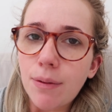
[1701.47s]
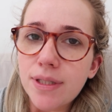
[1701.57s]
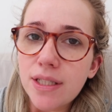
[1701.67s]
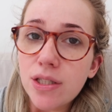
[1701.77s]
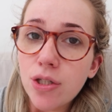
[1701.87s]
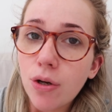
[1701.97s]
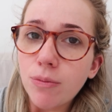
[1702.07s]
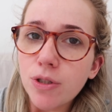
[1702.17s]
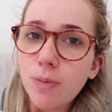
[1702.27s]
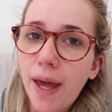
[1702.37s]
I was in so
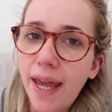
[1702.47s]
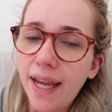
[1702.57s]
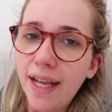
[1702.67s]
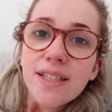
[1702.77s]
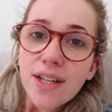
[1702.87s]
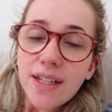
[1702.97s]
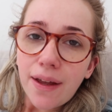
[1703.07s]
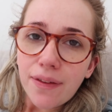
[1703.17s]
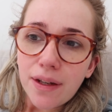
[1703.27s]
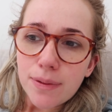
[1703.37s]
much pain. Turned
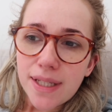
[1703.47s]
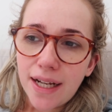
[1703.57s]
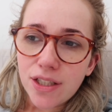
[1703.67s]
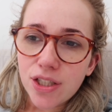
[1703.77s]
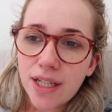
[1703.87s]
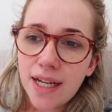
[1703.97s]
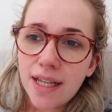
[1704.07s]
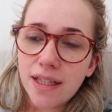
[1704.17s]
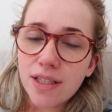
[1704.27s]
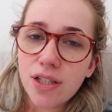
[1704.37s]
out that it was
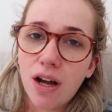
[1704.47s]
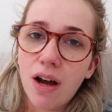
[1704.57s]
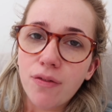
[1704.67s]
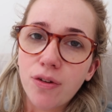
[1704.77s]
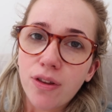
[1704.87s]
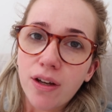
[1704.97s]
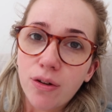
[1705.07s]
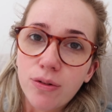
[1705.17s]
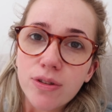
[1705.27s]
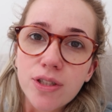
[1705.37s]
actually the start of another
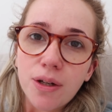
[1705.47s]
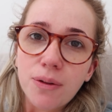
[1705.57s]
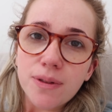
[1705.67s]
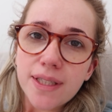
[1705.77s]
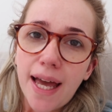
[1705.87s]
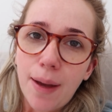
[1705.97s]
gallstones